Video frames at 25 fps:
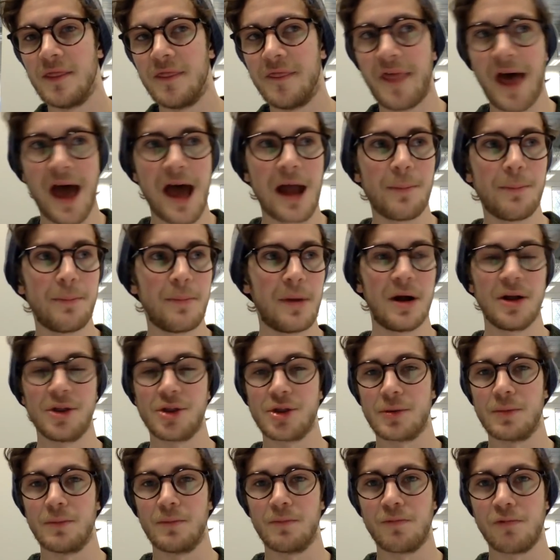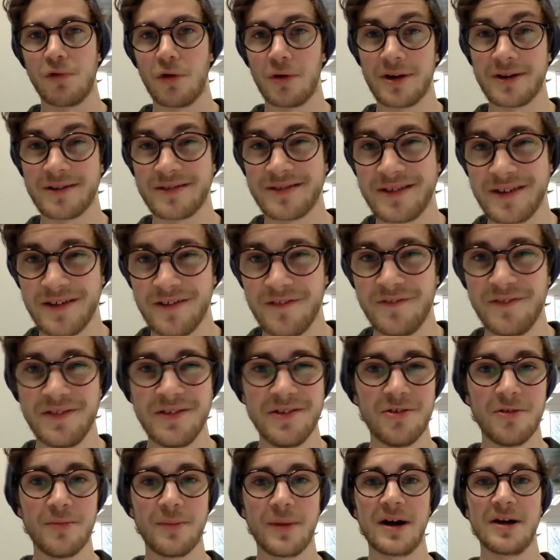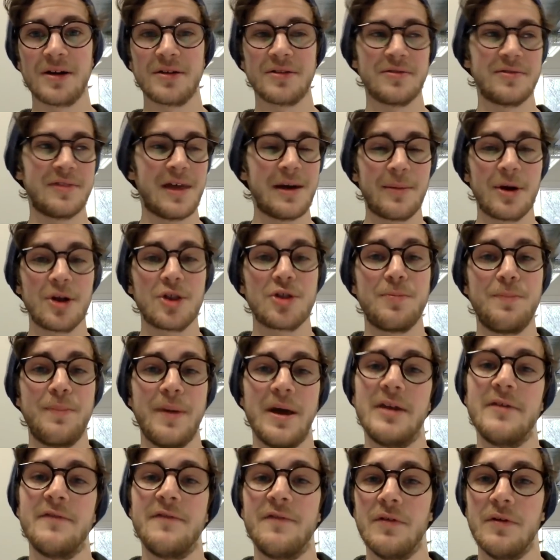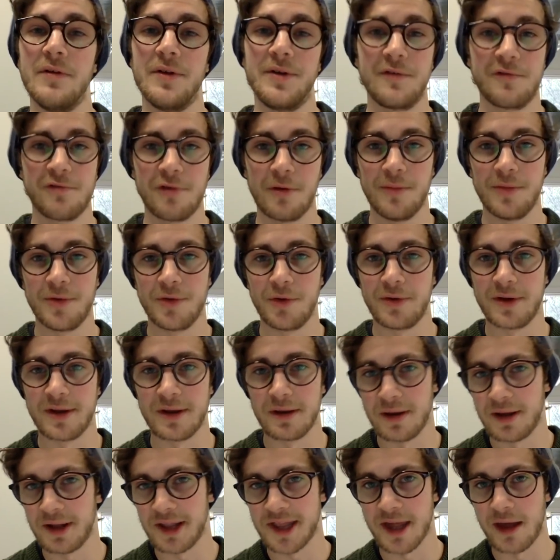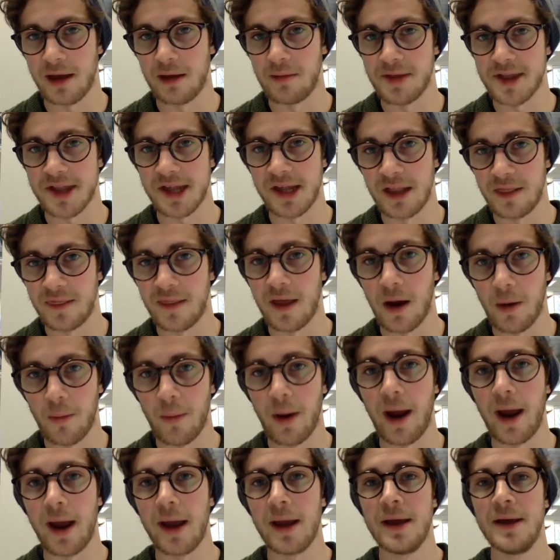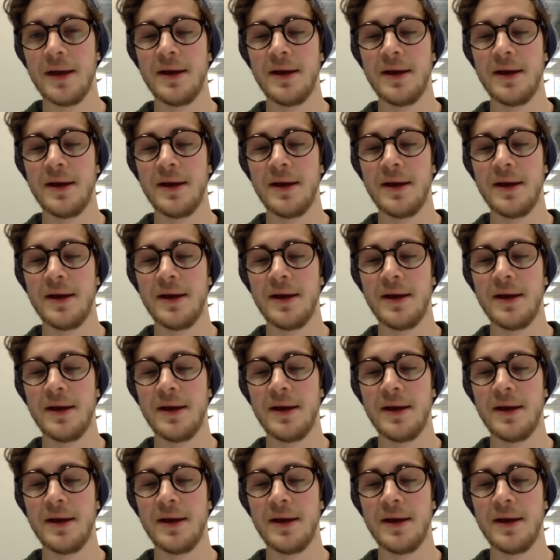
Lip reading: that much productivity or that much benefit from doing exams in that way.